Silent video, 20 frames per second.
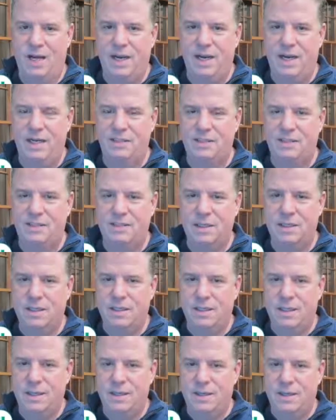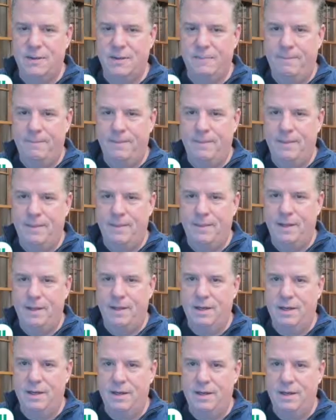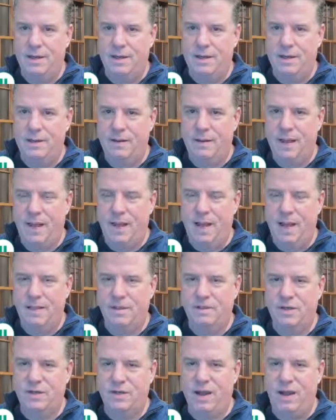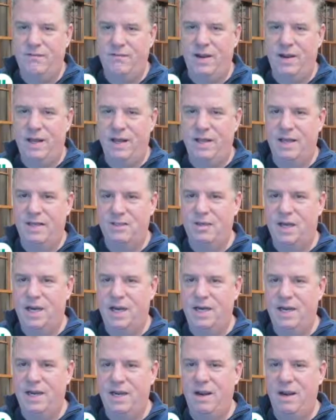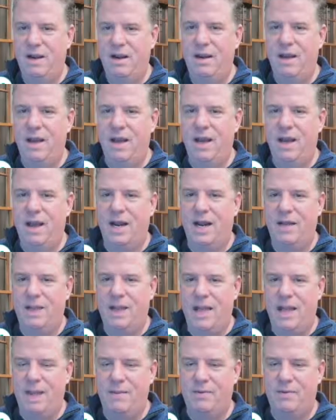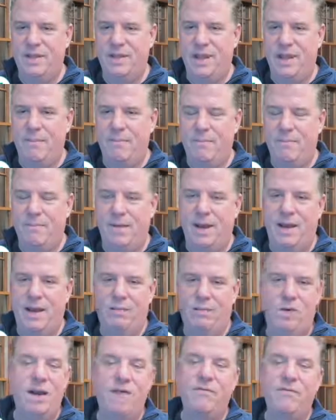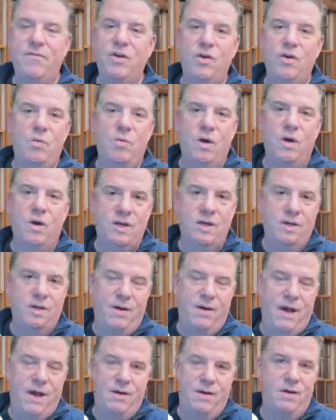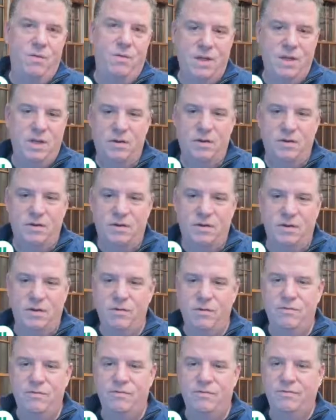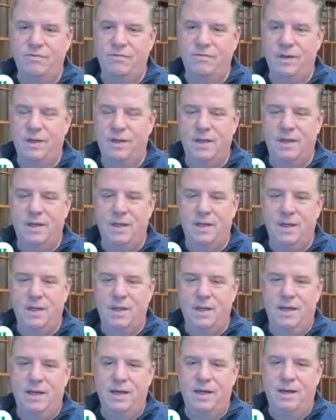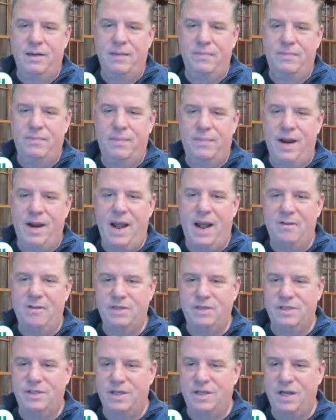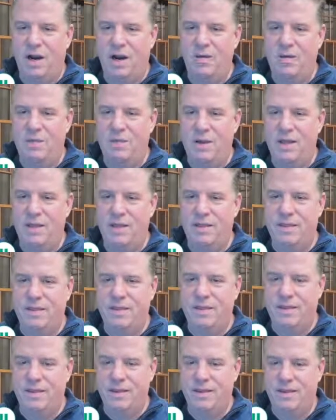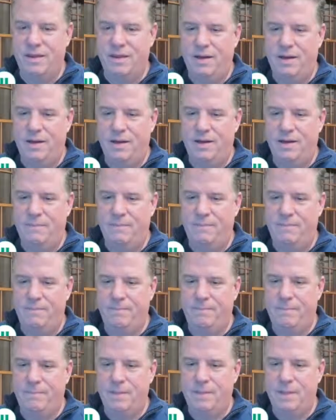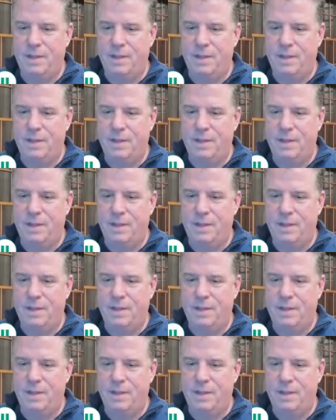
trades. So I have a trade here, and I label them by whatever you want to do. I don't know what you do, but I would start with, let's